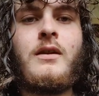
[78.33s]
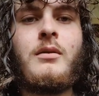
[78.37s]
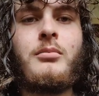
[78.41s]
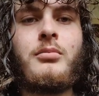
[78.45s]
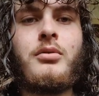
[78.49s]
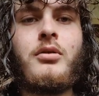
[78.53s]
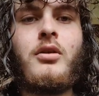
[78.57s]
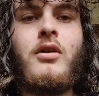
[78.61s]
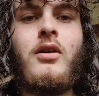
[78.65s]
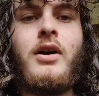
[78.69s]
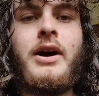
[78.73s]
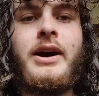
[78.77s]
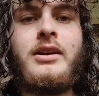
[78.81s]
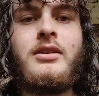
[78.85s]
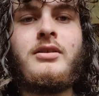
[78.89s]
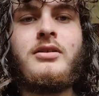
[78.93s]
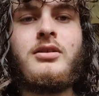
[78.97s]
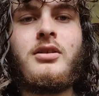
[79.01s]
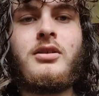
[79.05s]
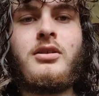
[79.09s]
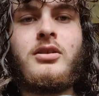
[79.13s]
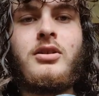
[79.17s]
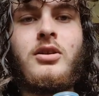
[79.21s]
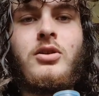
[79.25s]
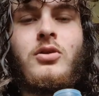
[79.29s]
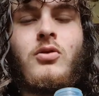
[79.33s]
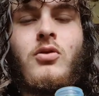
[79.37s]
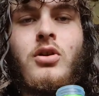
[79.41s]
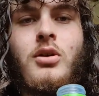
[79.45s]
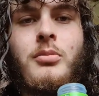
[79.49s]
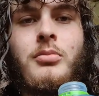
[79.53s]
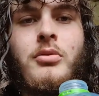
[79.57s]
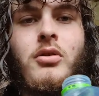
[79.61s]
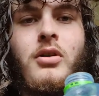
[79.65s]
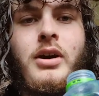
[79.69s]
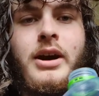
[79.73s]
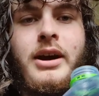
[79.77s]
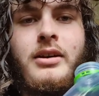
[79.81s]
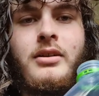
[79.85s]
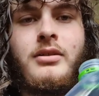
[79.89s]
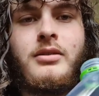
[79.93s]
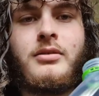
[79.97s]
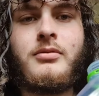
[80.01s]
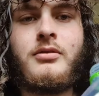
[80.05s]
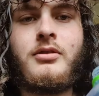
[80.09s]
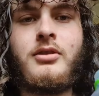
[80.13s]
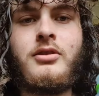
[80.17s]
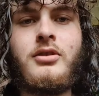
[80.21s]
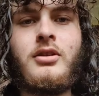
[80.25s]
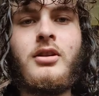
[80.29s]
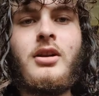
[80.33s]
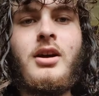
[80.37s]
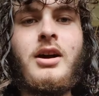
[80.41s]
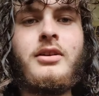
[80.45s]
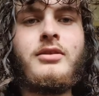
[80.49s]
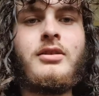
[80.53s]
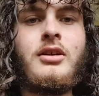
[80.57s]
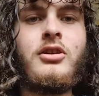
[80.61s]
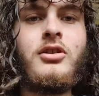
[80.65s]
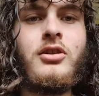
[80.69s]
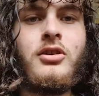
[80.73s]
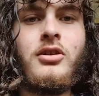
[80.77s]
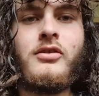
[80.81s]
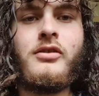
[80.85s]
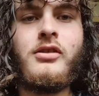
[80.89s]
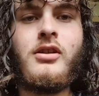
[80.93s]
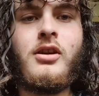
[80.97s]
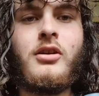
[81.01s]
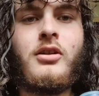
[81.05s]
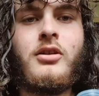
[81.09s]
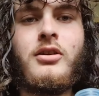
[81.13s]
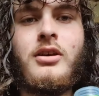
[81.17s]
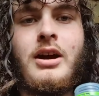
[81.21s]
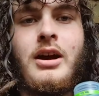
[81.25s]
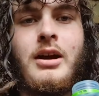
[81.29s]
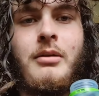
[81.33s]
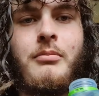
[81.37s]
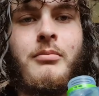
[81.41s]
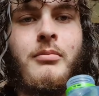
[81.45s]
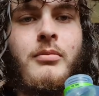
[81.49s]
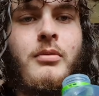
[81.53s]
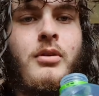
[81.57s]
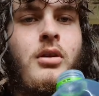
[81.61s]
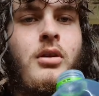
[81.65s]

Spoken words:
Bryant, the daughter Bryant, because her last name, I don't know her name.